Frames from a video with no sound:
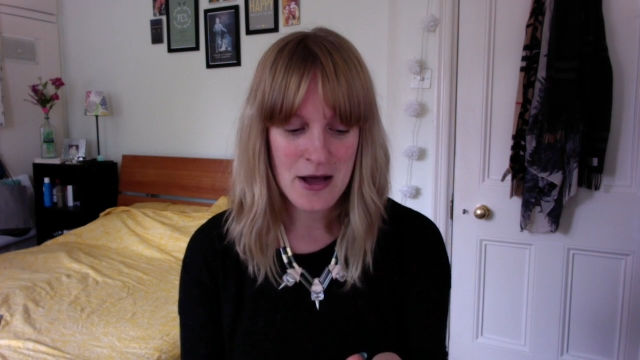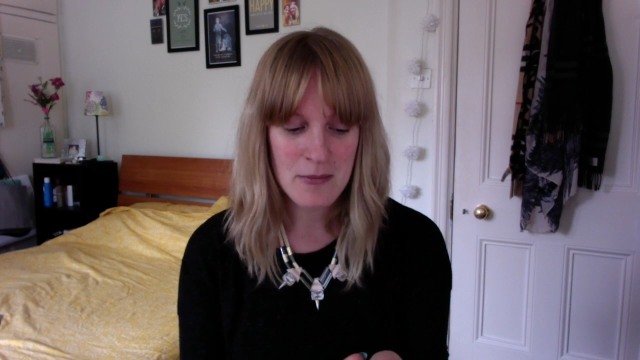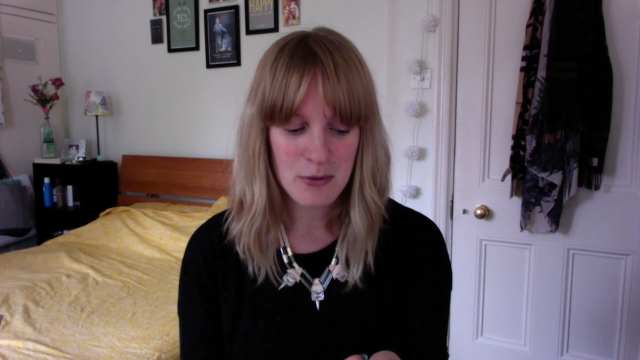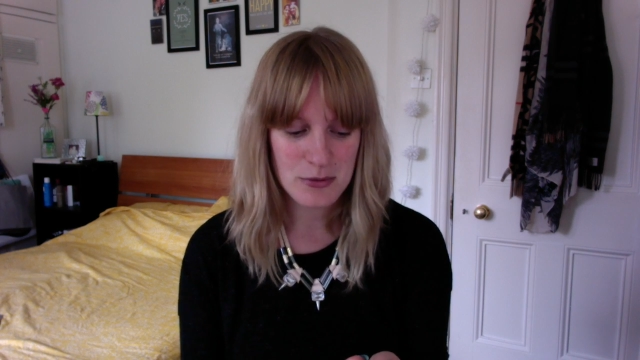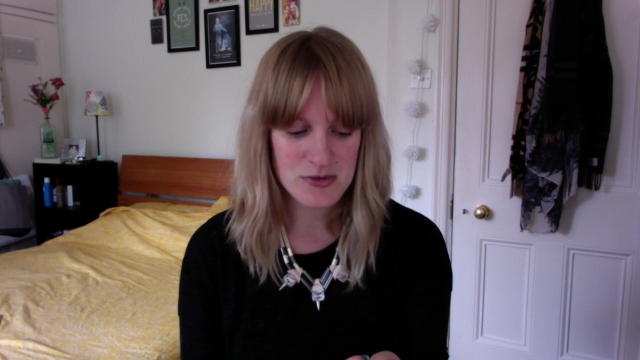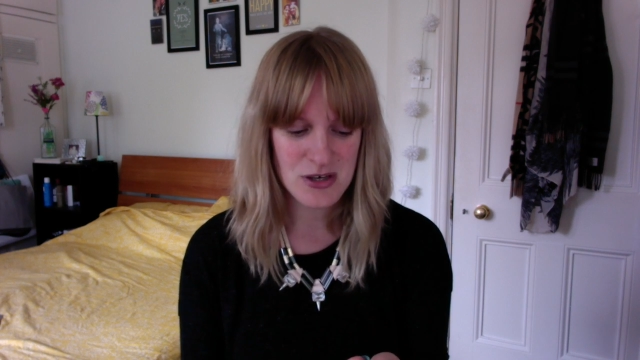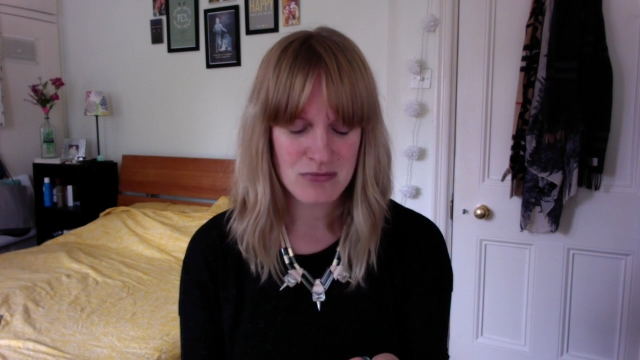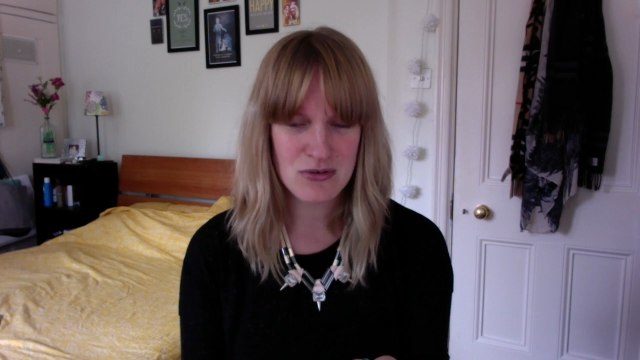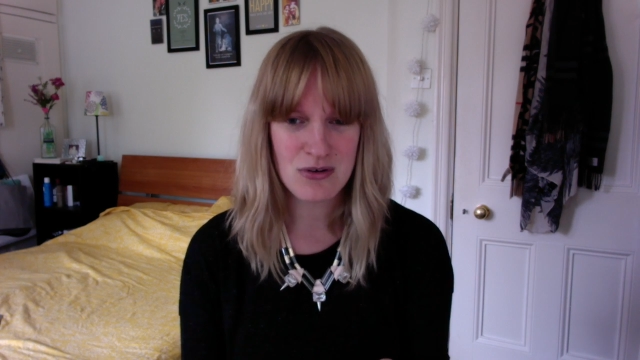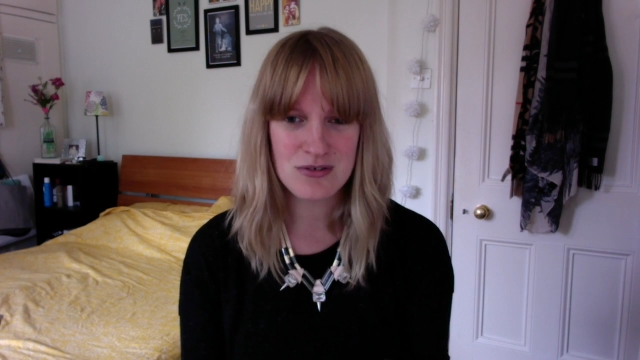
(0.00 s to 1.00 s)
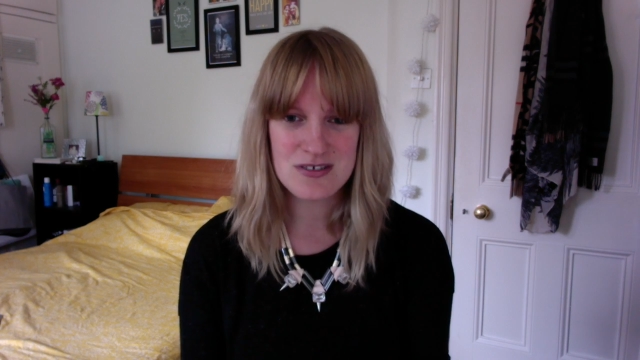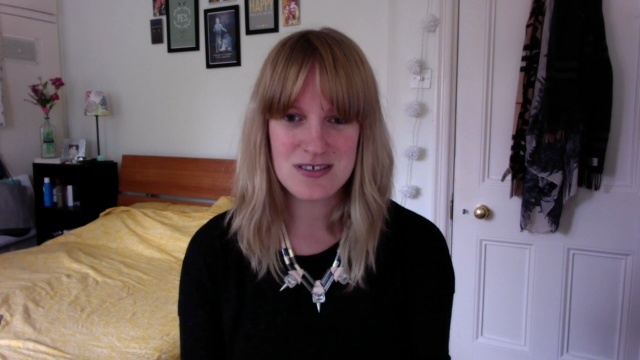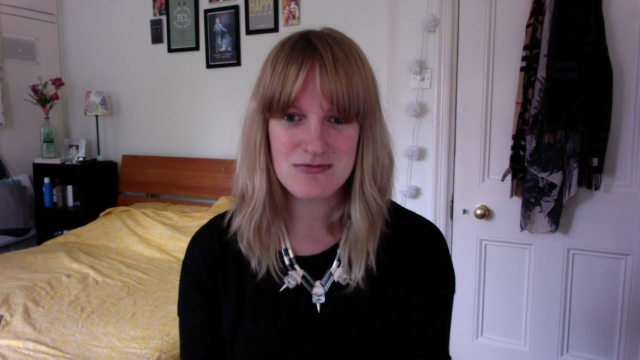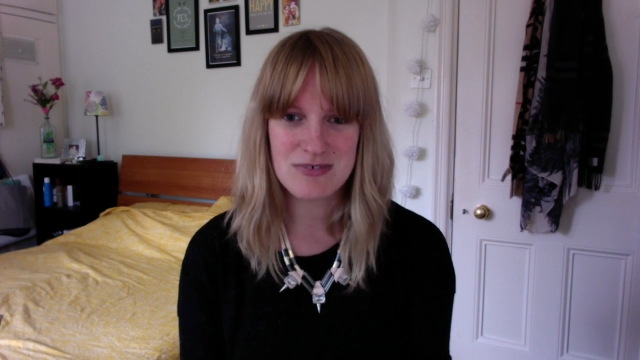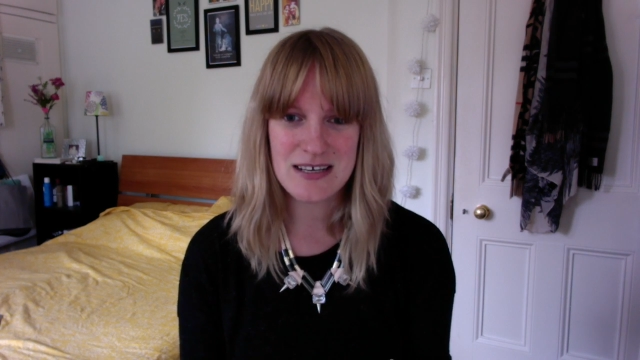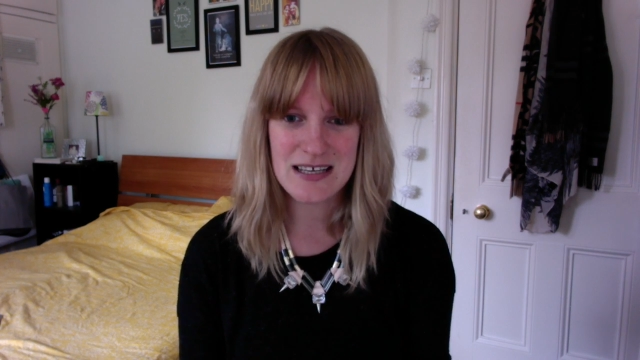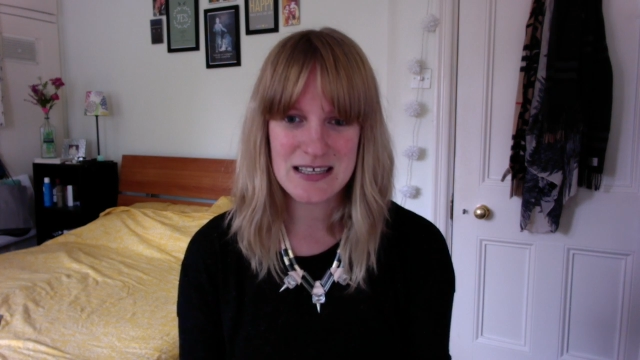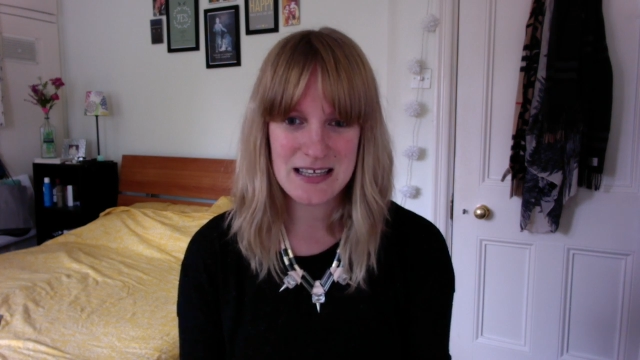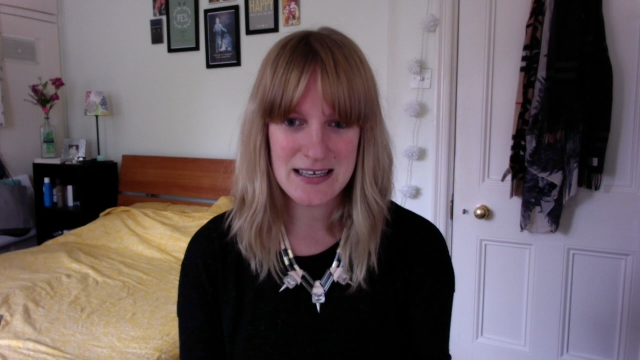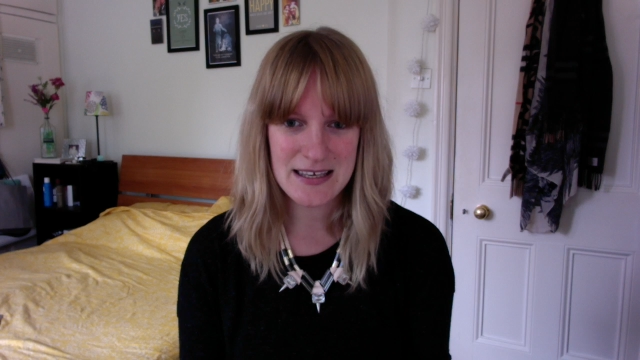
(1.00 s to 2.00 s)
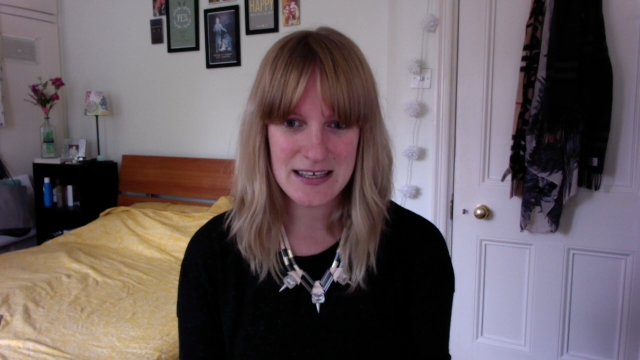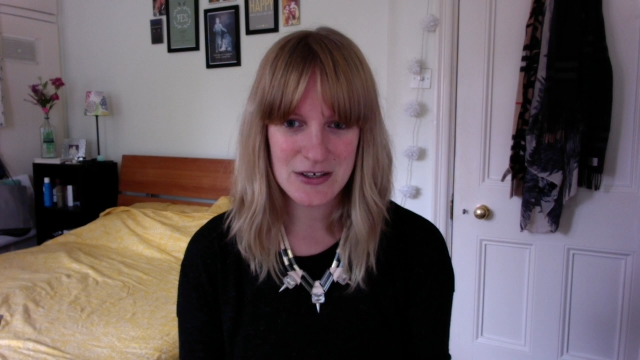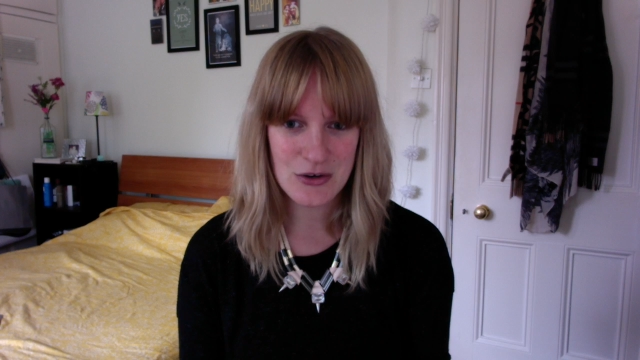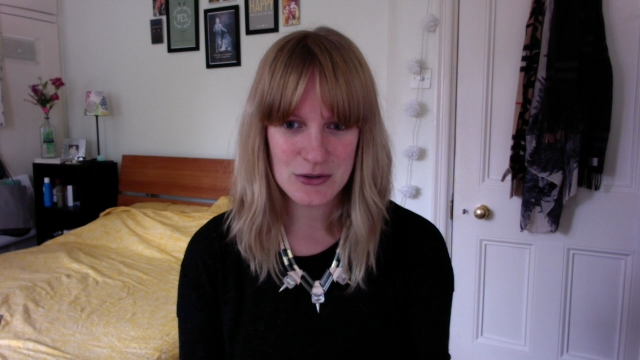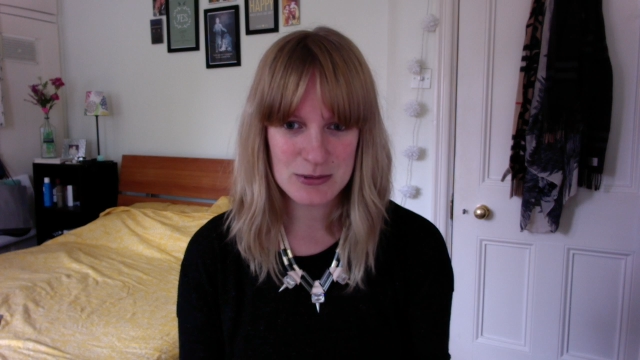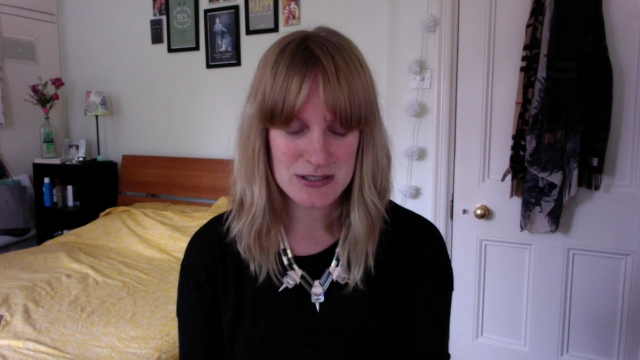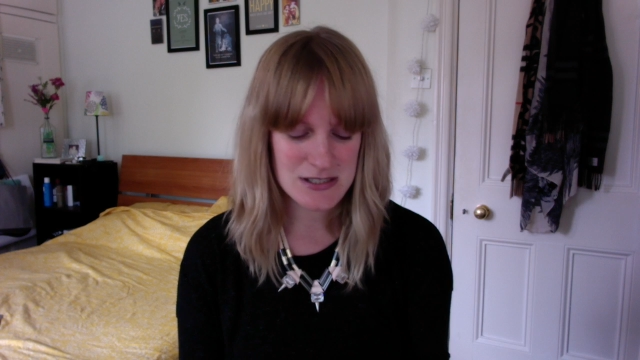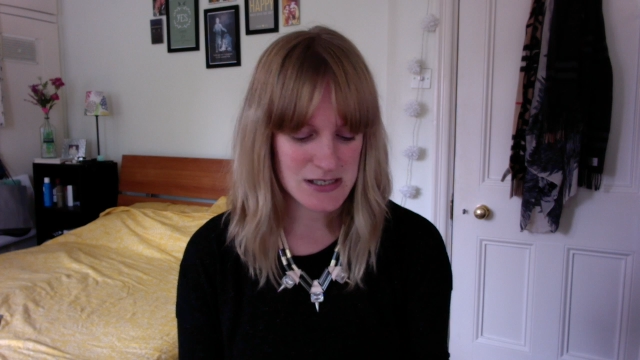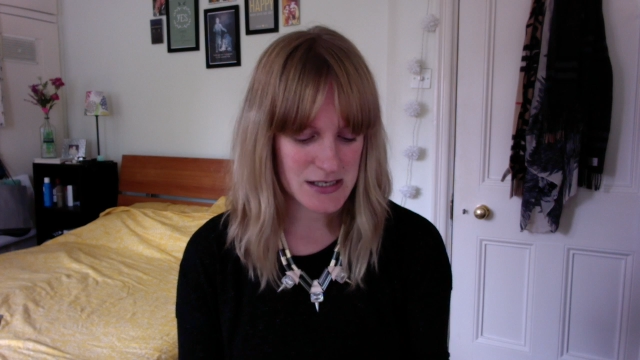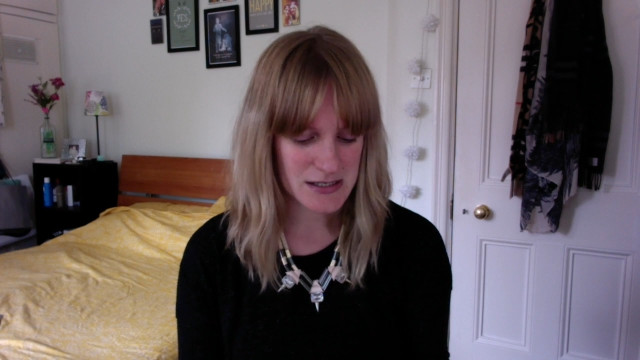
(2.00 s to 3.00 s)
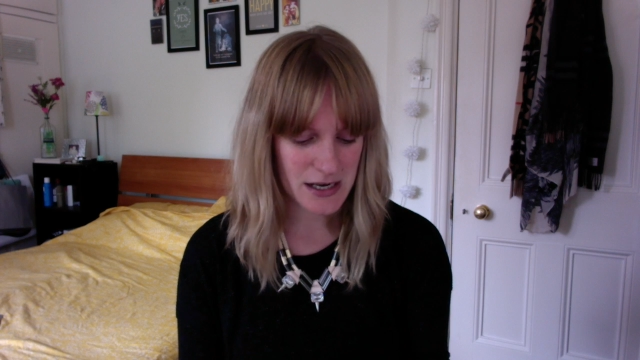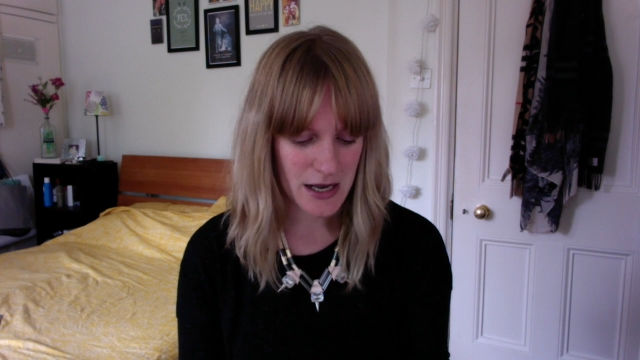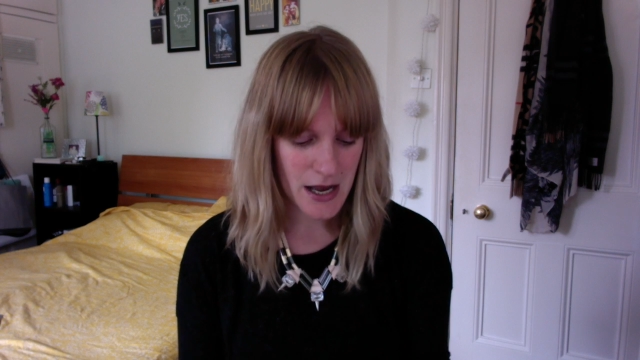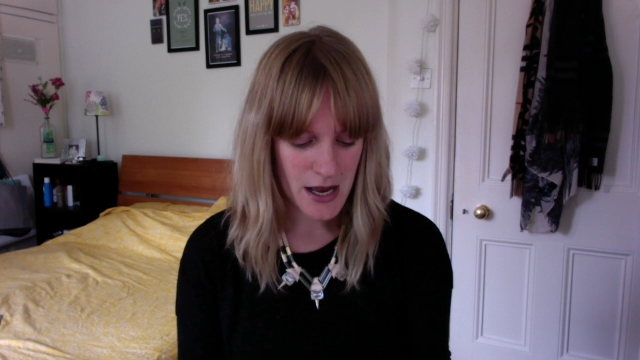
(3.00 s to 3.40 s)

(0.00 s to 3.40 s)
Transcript: but also not really claggy and horrible and disgusting.